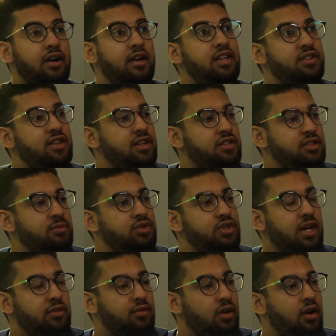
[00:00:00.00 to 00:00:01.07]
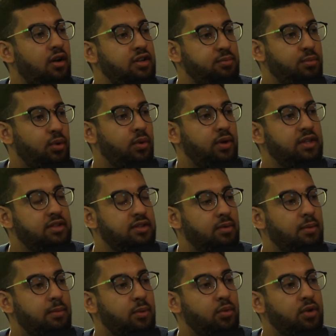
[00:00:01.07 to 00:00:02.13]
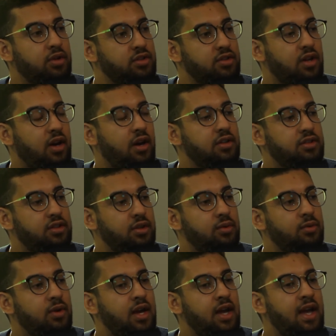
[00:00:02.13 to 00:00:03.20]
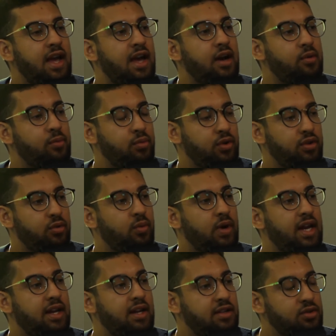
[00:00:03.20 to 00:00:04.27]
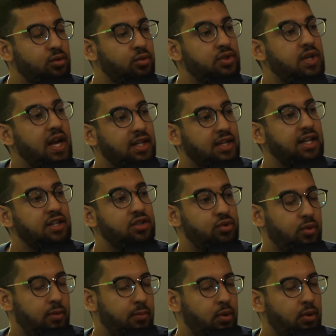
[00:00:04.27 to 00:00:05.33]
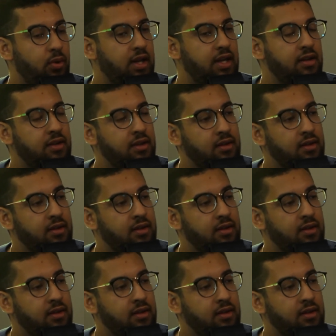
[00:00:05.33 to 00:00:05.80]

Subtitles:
is there some generalized points where people can start to help with awareness or techniques to employ?